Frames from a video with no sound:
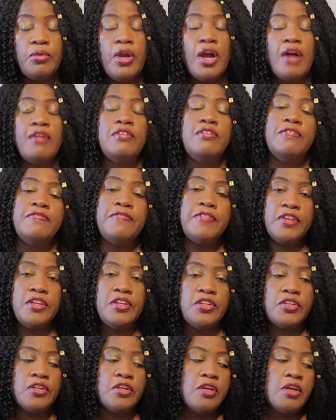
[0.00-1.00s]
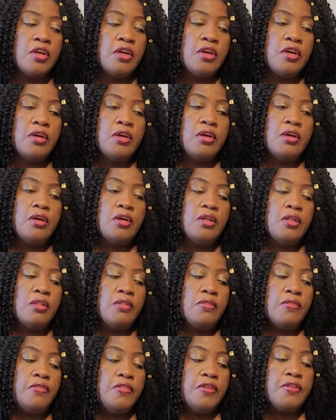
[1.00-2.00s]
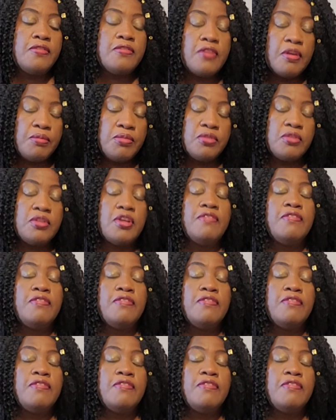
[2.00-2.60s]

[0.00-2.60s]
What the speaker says: You have to finish this semester,